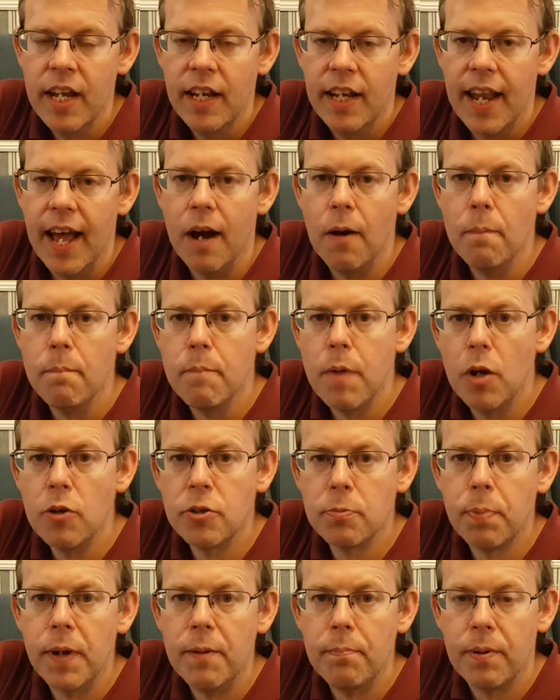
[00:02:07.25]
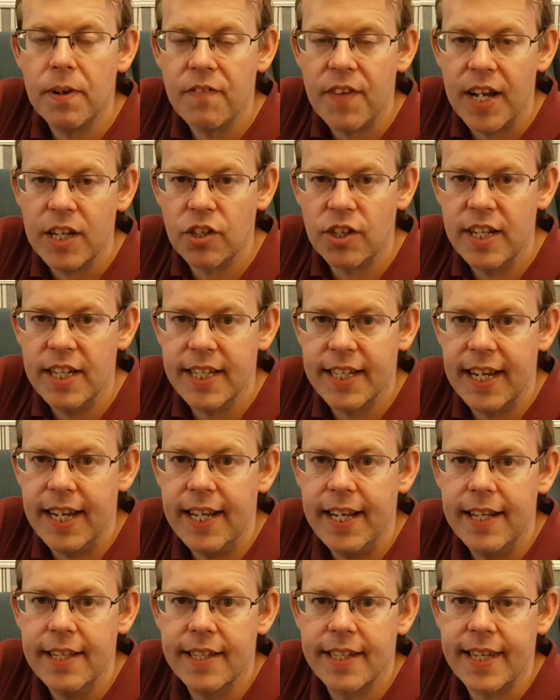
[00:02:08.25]
Now most people have actually
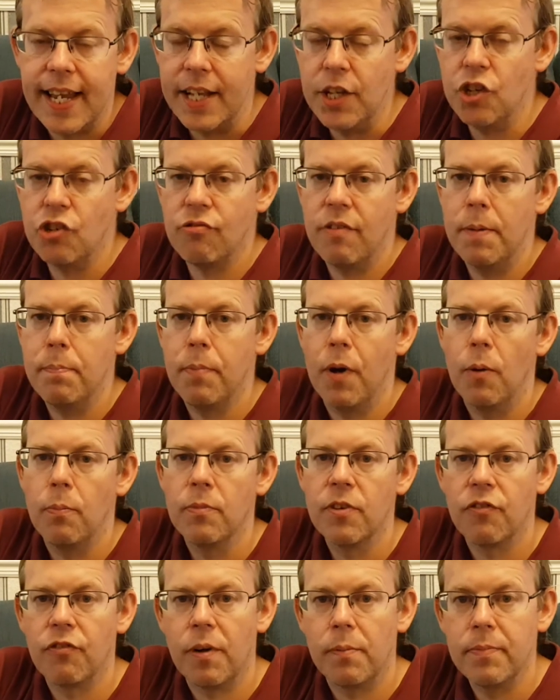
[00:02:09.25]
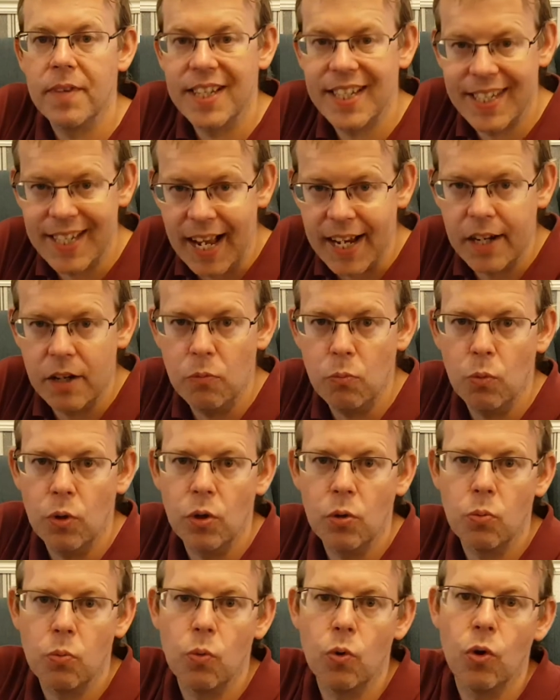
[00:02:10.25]
seen incendiary bombs from the Second
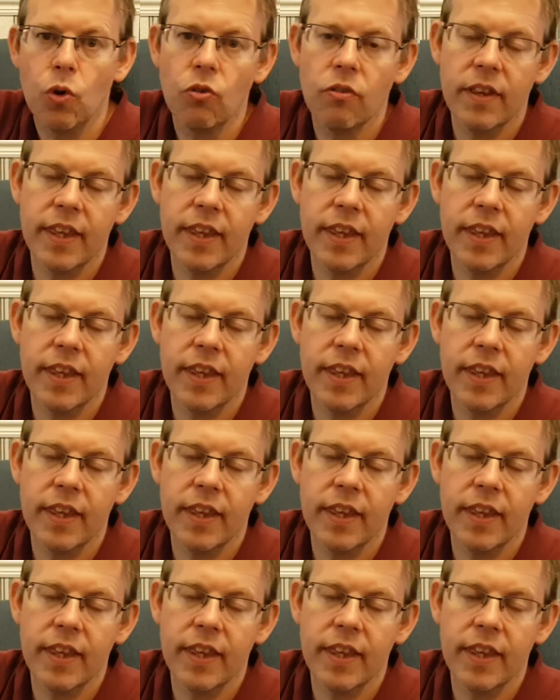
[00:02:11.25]
World War,